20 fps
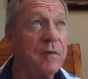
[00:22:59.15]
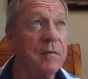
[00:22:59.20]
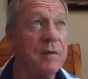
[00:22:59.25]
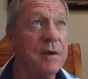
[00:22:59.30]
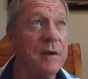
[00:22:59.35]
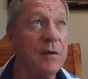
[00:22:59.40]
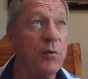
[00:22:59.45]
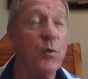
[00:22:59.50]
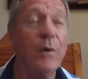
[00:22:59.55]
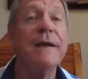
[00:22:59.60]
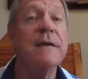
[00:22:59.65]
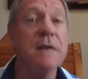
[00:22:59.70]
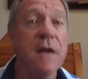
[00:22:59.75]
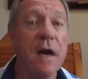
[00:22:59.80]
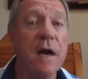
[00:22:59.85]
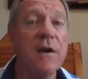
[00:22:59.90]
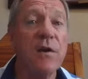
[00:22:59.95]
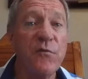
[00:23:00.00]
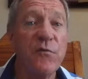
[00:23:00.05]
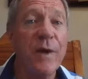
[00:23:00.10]
in a weird
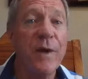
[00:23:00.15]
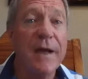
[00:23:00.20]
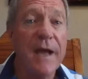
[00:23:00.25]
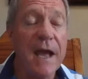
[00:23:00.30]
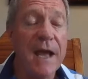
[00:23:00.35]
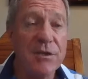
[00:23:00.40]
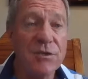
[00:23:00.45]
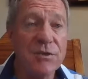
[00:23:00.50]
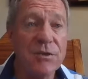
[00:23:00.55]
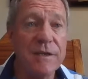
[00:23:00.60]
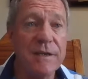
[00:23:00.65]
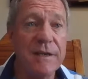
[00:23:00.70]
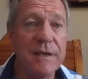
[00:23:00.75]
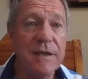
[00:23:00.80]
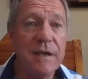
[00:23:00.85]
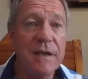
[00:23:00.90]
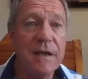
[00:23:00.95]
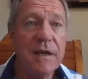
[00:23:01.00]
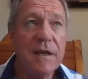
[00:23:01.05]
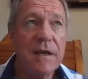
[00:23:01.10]
kind of way, actually